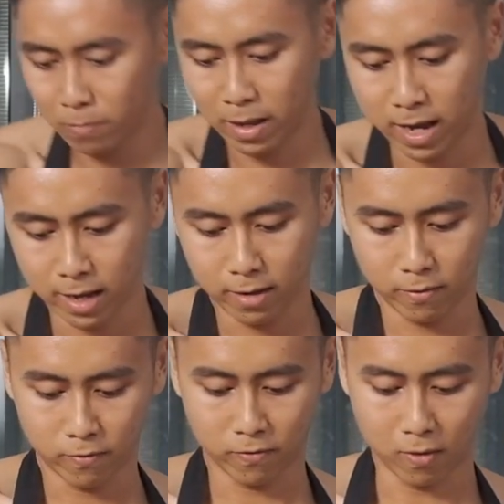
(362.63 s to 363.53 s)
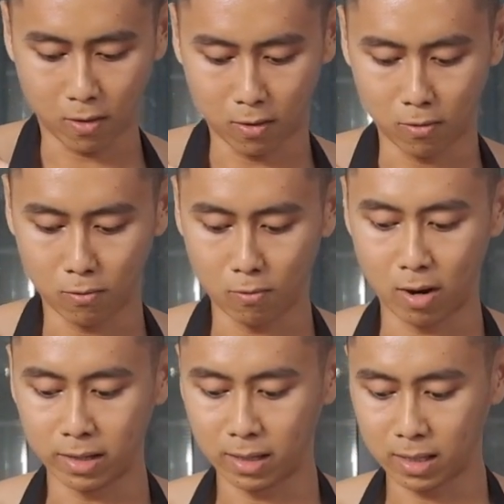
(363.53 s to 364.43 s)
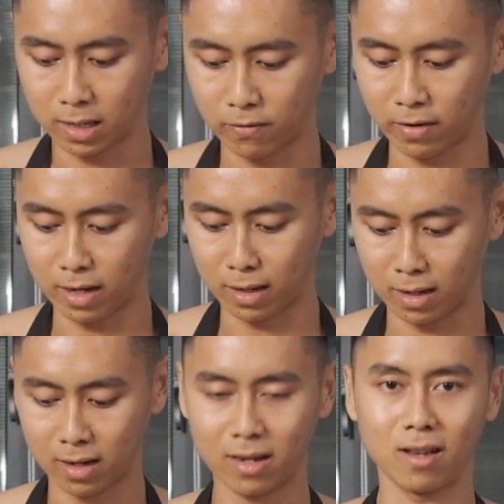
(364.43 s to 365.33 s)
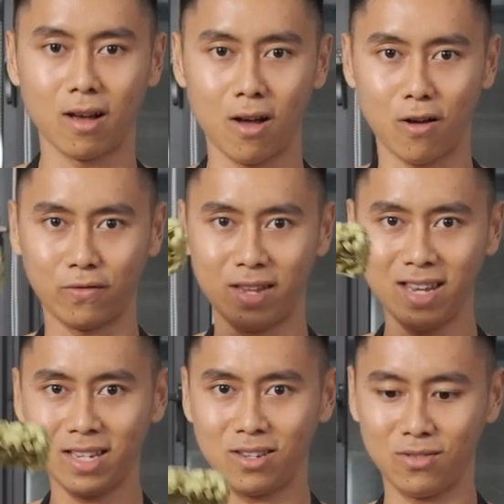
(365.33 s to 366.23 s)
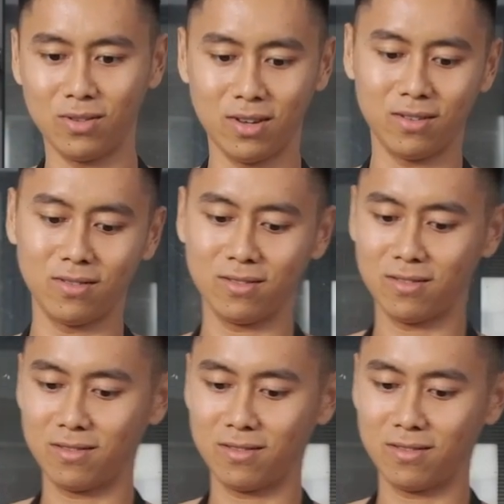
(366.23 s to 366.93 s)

a plate for one serving of this noodle.